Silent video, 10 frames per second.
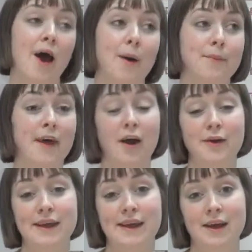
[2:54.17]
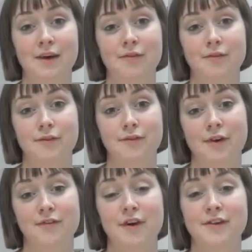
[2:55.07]
and that only
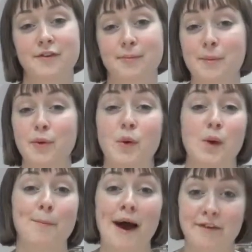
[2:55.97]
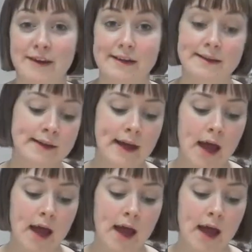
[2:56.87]
refers to people who are married.